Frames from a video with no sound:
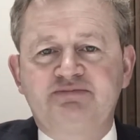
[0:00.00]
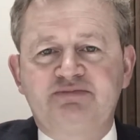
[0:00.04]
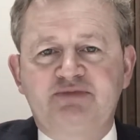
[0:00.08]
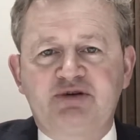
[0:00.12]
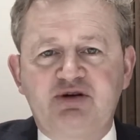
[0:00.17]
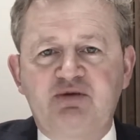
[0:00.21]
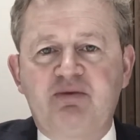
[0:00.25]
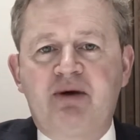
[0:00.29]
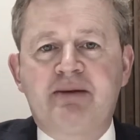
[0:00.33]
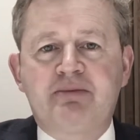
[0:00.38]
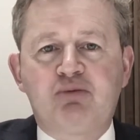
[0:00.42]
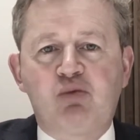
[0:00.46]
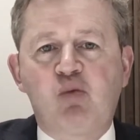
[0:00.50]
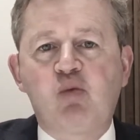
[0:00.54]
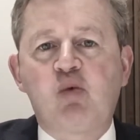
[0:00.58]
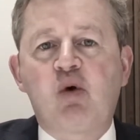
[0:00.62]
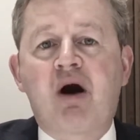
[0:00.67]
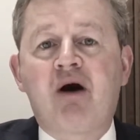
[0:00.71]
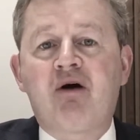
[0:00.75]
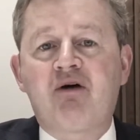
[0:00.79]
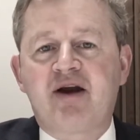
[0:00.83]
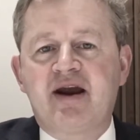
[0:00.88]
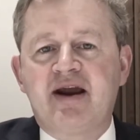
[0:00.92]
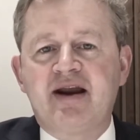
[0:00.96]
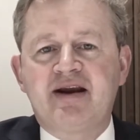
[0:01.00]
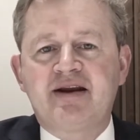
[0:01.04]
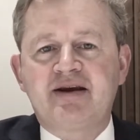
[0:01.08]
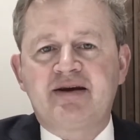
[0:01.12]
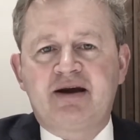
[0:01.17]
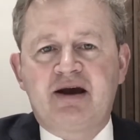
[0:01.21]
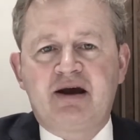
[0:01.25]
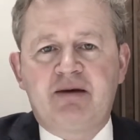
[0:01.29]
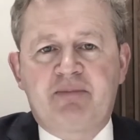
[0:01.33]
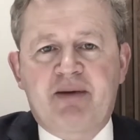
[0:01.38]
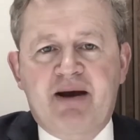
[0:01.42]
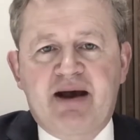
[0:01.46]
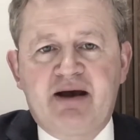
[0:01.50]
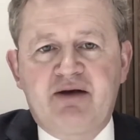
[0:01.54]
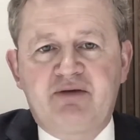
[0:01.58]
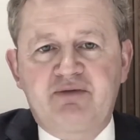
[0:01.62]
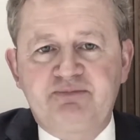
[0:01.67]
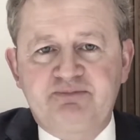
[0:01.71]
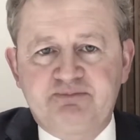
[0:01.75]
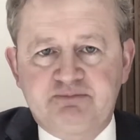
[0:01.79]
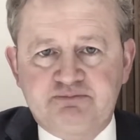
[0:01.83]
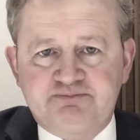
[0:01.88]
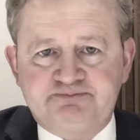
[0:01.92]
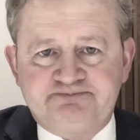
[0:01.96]
you may be worried
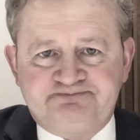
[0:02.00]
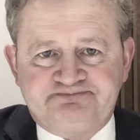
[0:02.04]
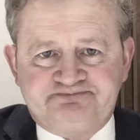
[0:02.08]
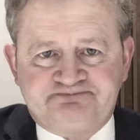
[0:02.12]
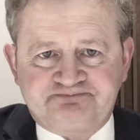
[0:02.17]
about